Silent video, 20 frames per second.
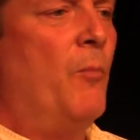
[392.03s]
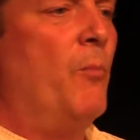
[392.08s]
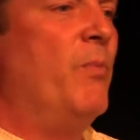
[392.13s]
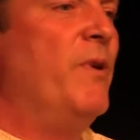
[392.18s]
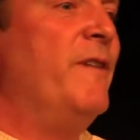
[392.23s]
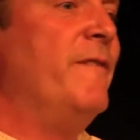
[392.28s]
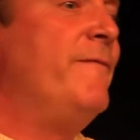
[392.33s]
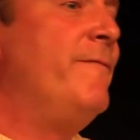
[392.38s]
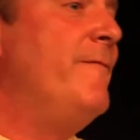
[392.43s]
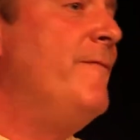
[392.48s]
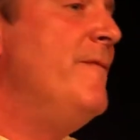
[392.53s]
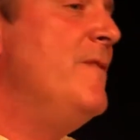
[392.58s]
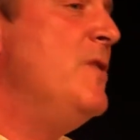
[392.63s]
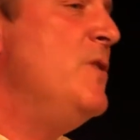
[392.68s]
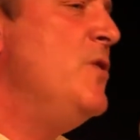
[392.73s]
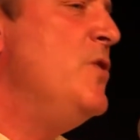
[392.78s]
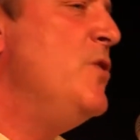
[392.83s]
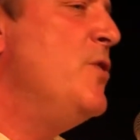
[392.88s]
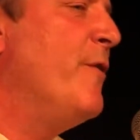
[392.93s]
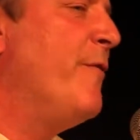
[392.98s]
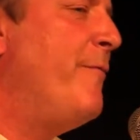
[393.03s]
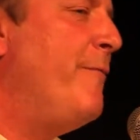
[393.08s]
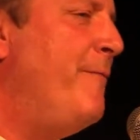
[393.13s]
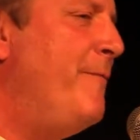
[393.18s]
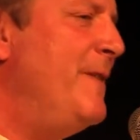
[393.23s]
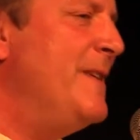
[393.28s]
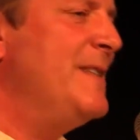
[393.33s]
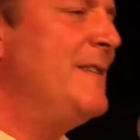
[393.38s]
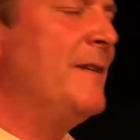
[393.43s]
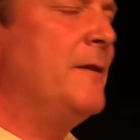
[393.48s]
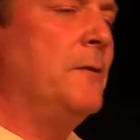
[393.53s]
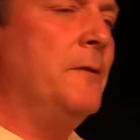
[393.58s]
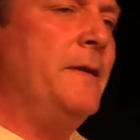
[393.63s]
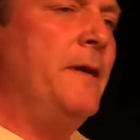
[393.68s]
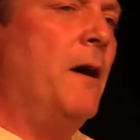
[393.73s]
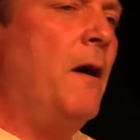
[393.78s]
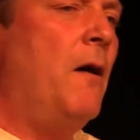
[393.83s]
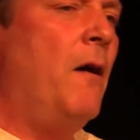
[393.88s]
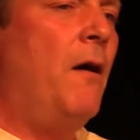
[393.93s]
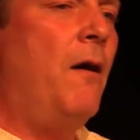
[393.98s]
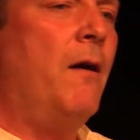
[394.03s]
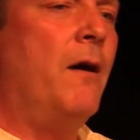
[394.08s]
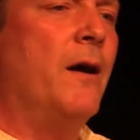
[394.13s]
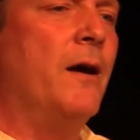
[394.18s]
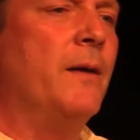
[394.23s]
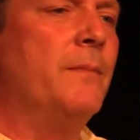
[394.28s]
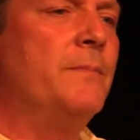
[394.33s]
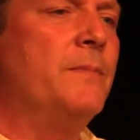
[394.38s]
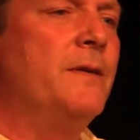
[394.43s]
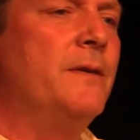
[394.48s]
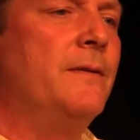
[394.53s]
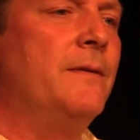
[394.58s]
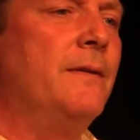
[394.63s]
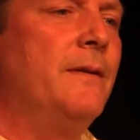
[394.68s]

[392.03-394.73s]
But if you're physically harmed,